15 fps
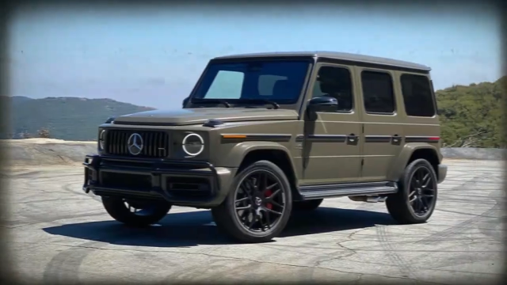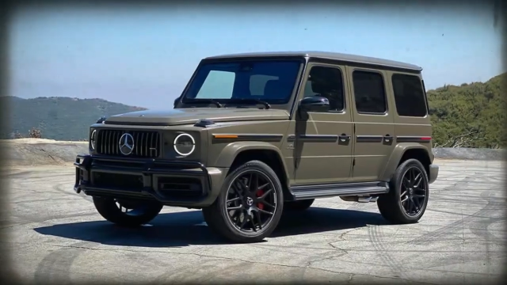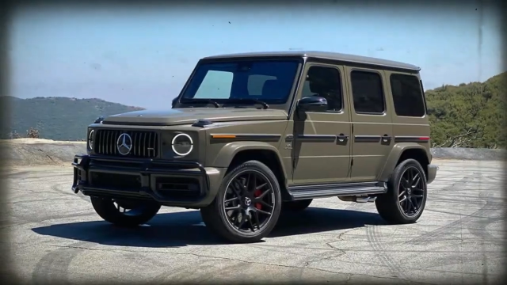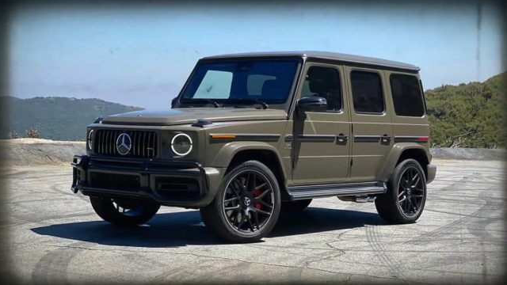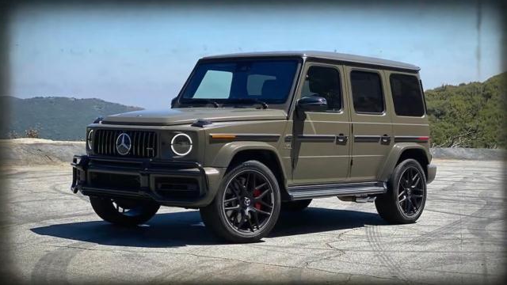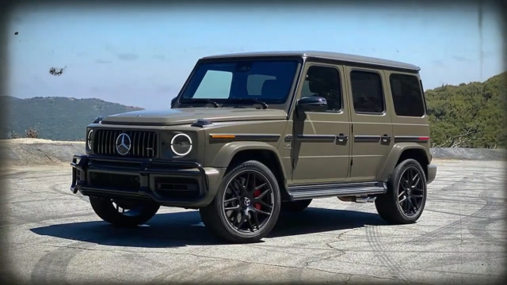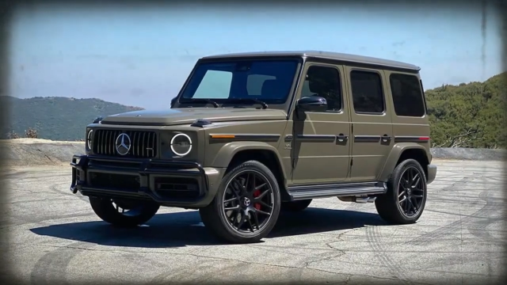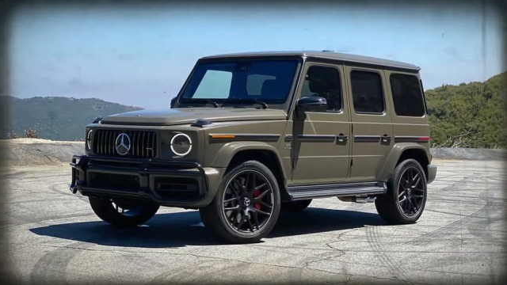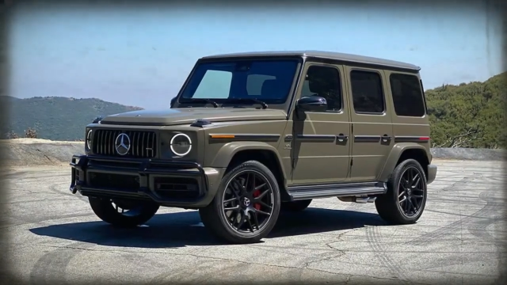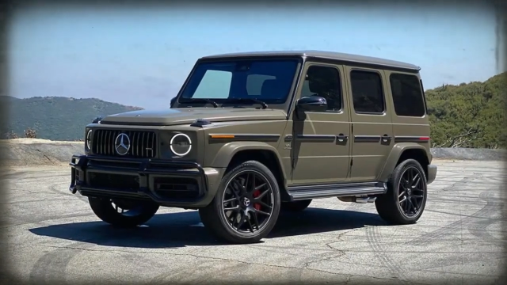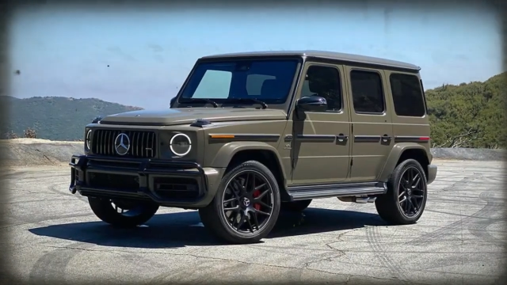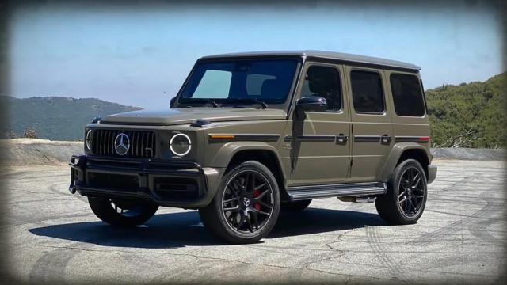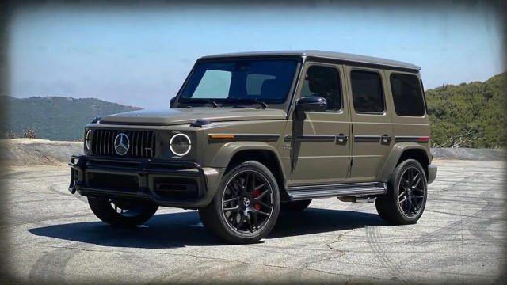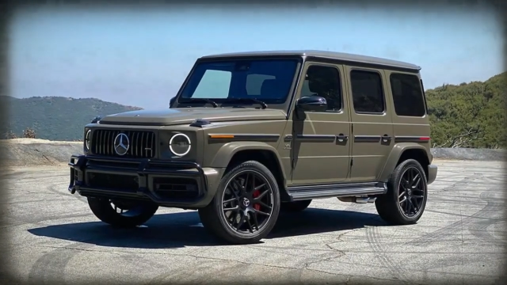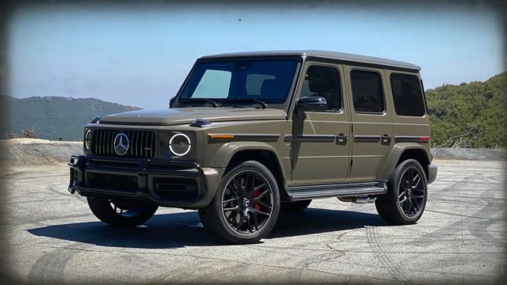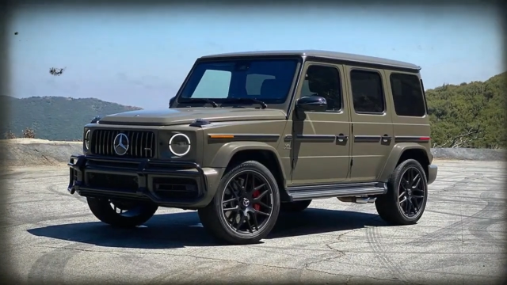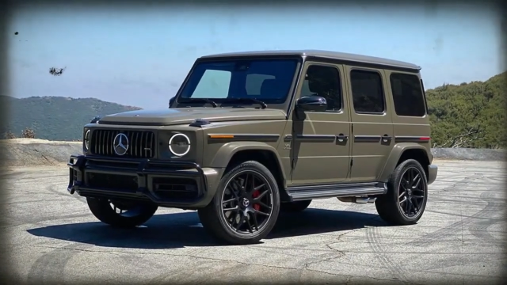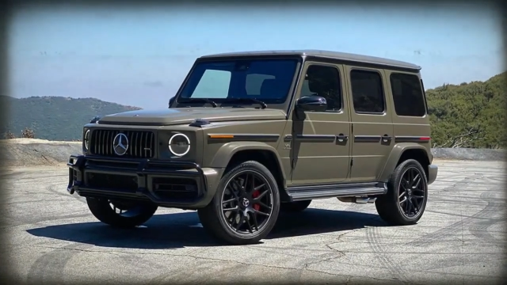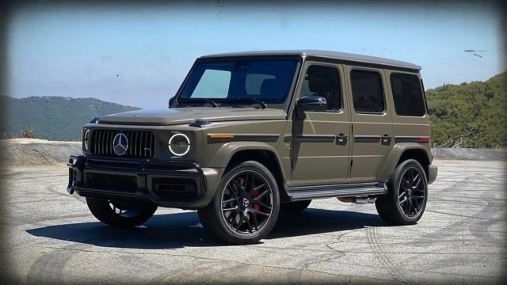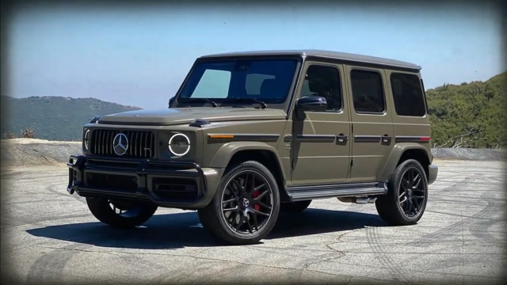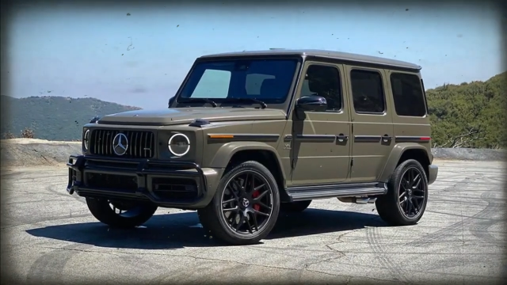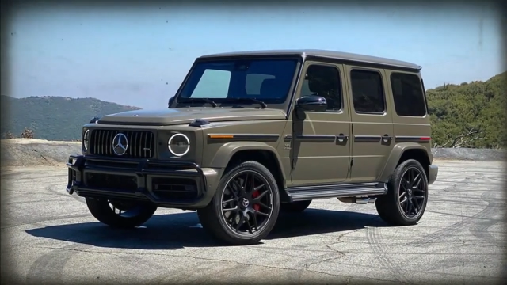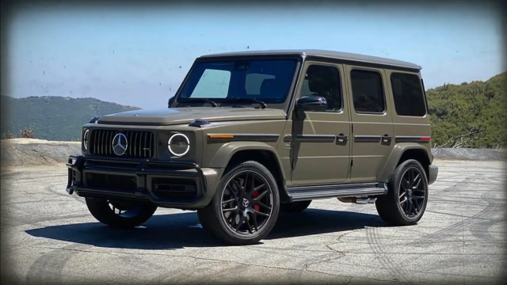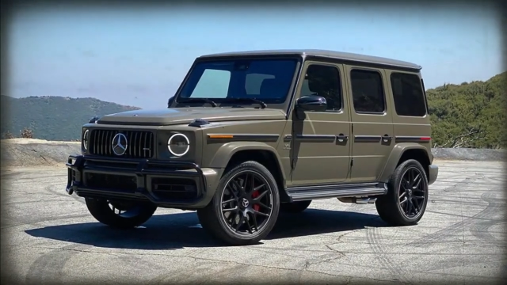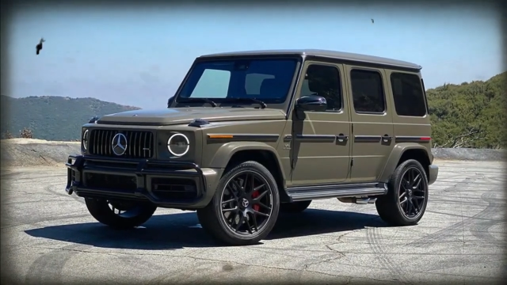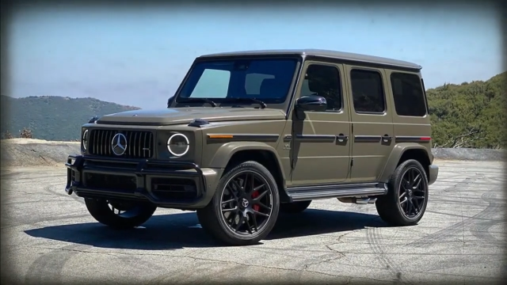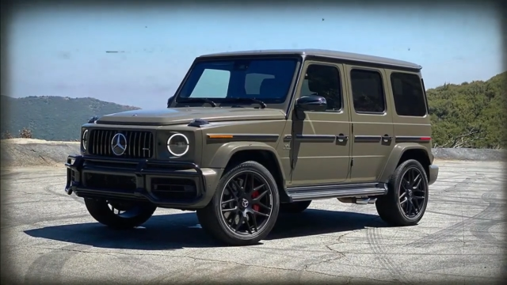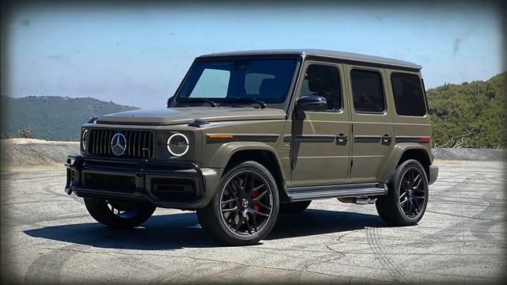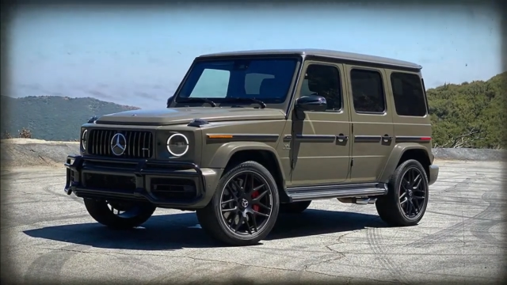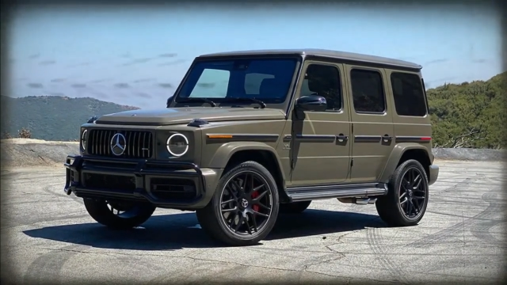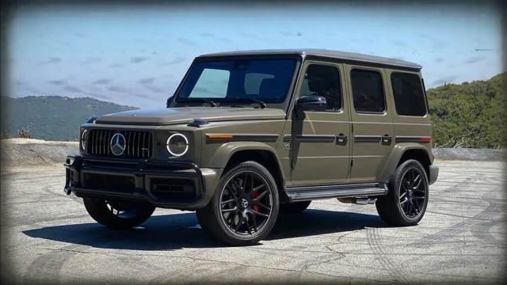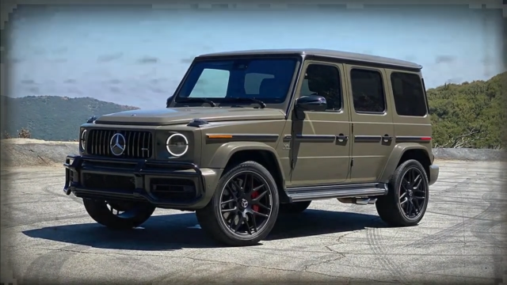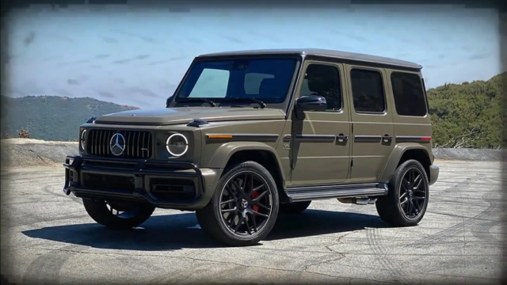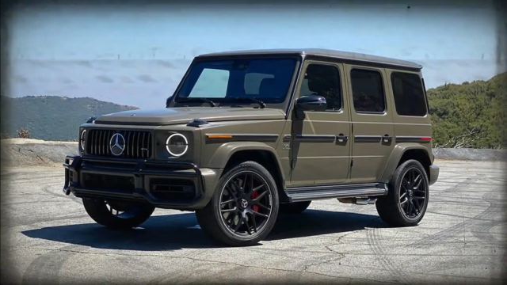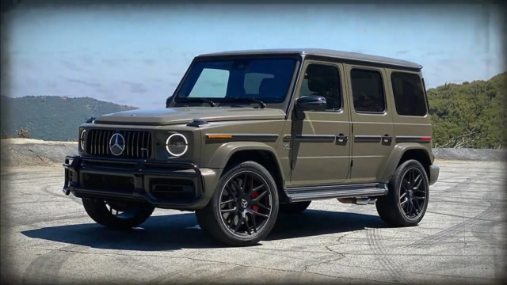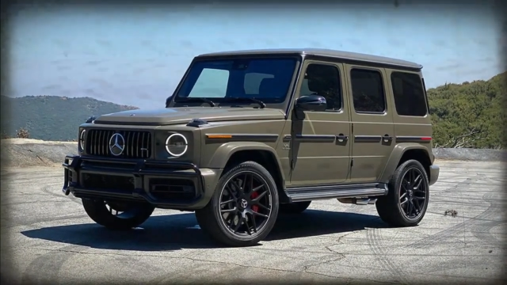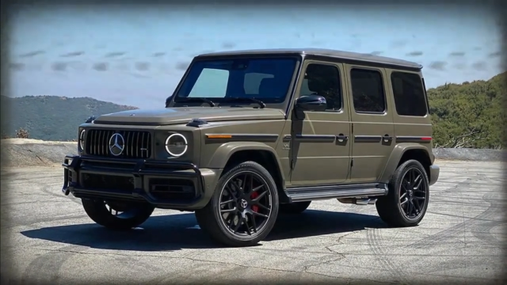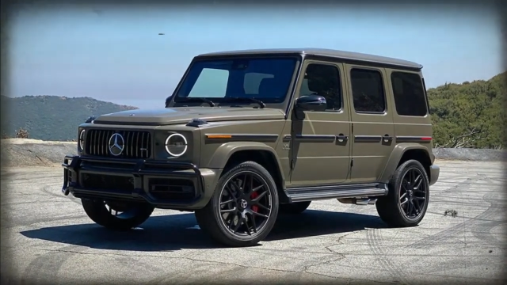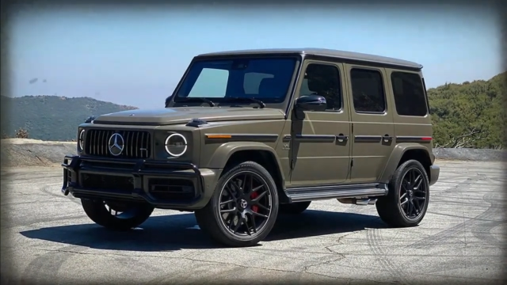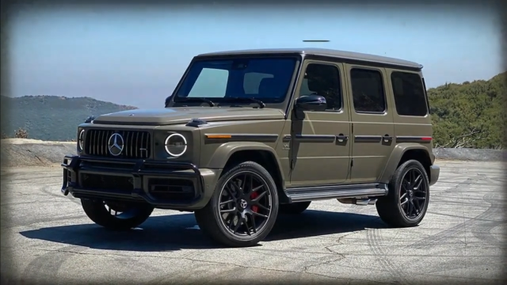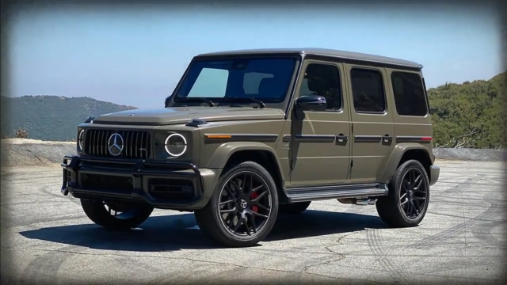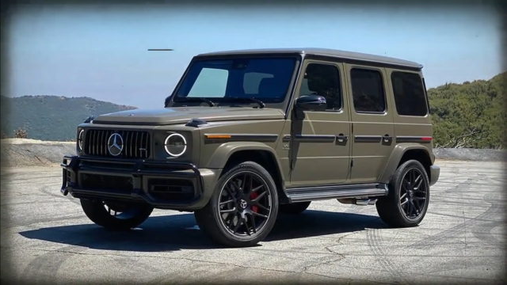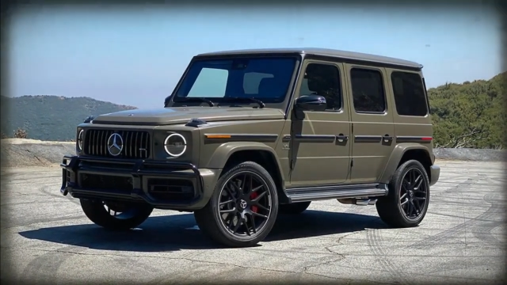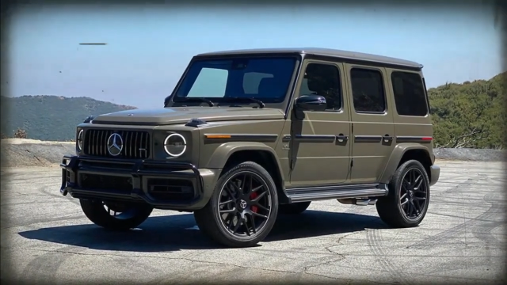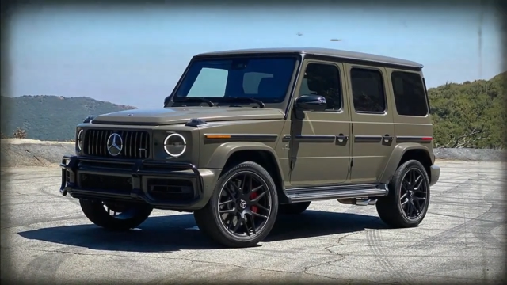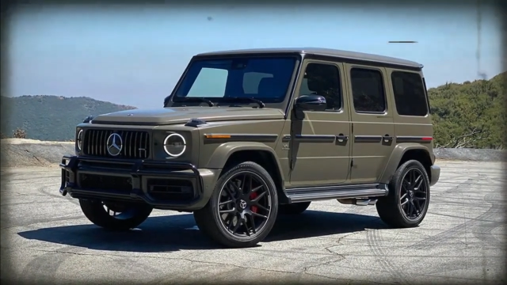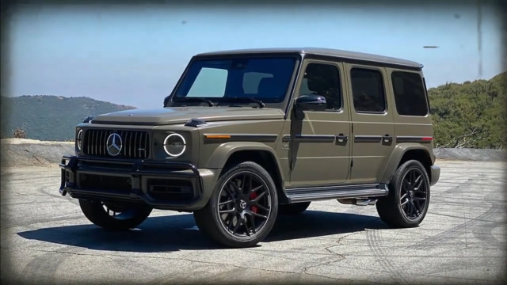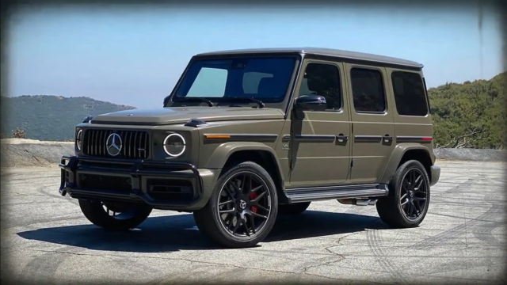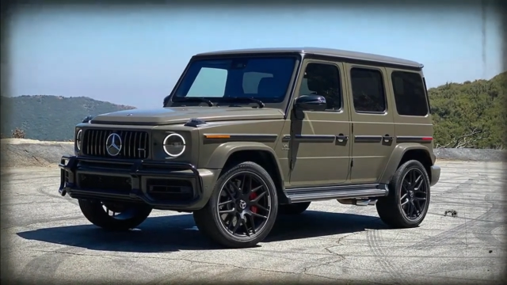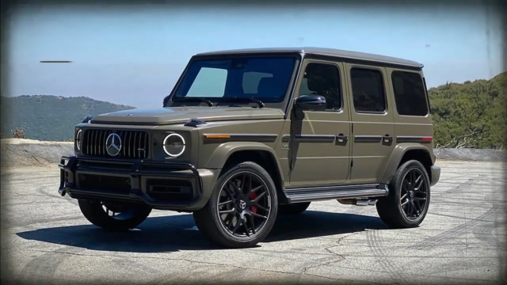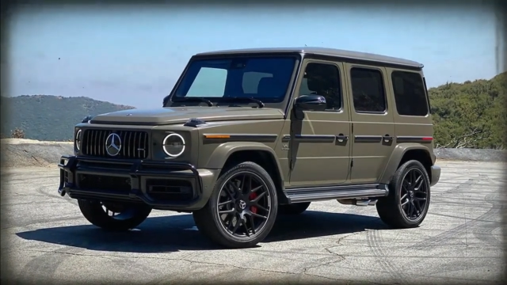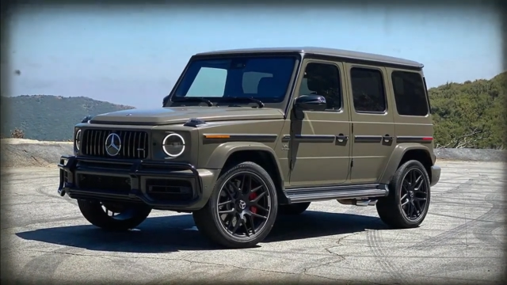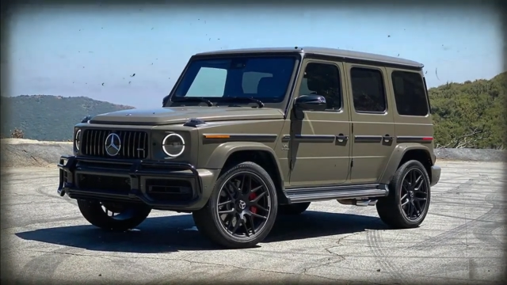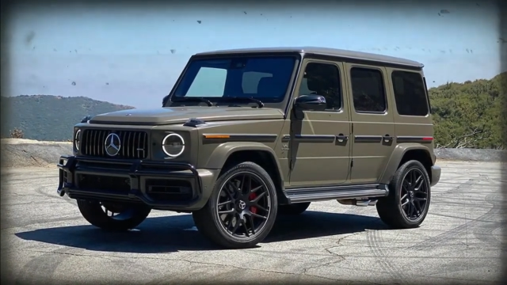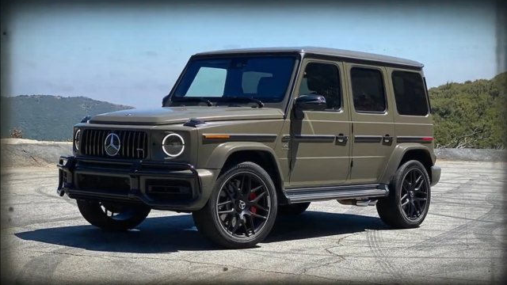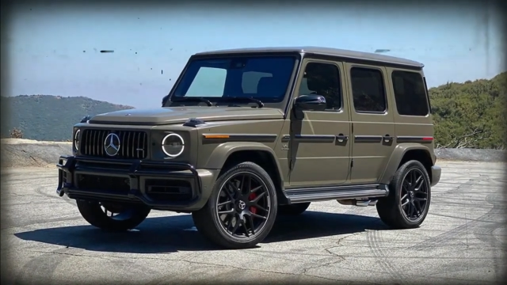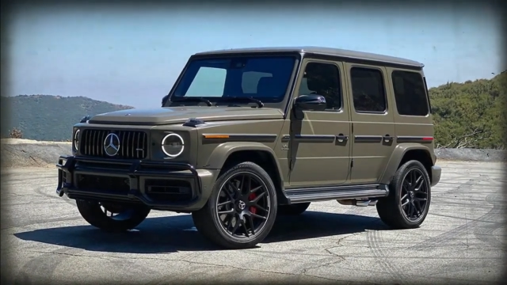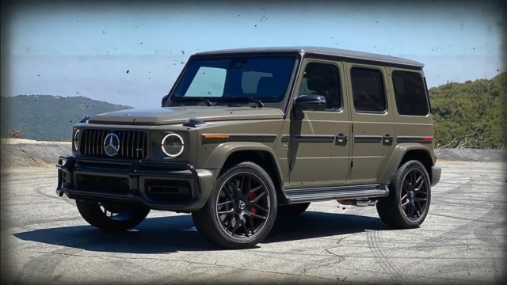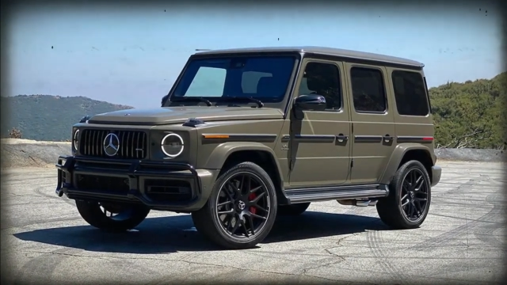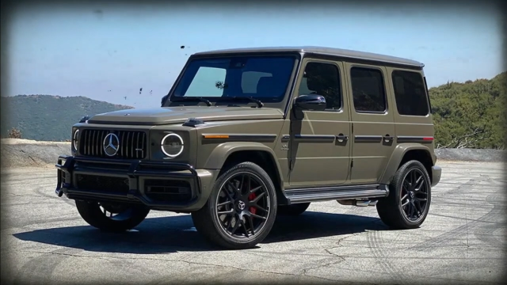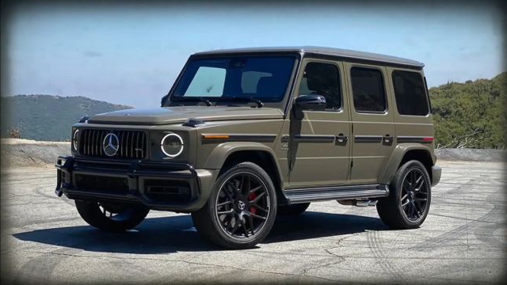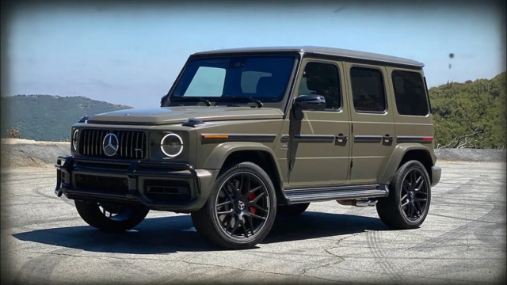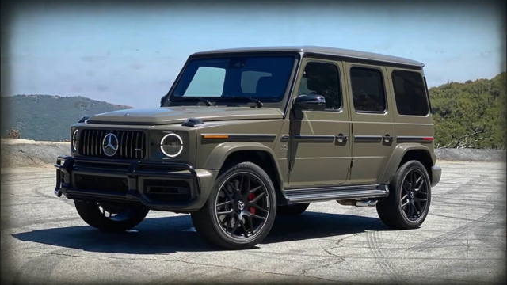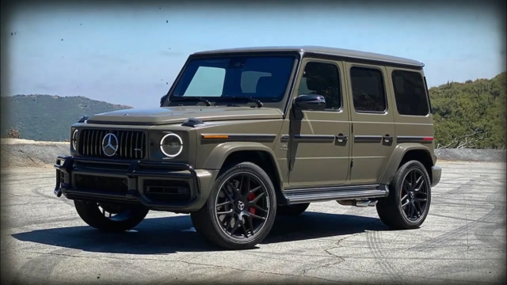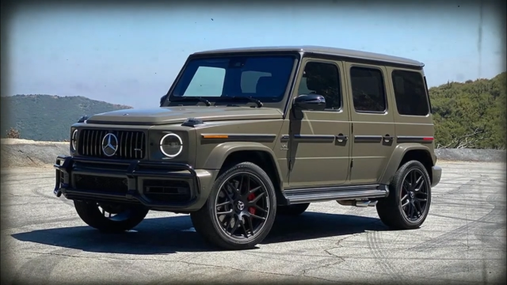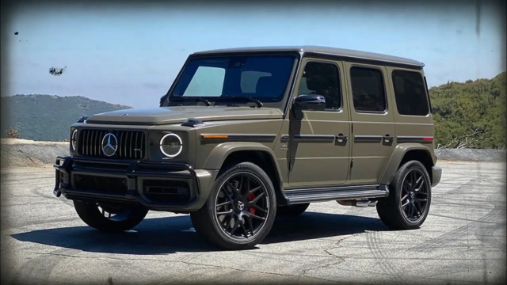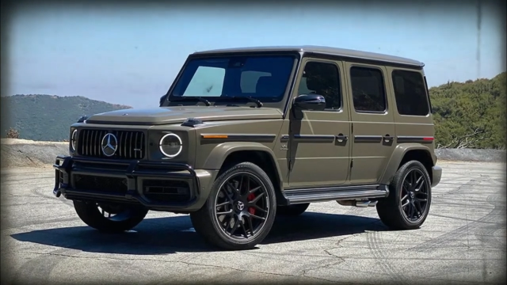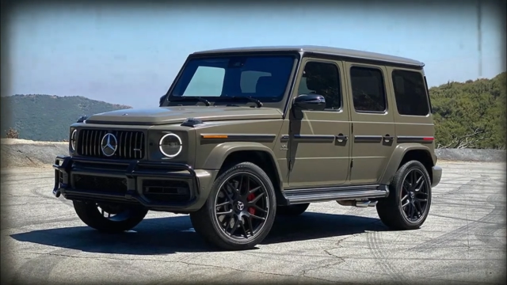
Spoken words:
(no speaker visible)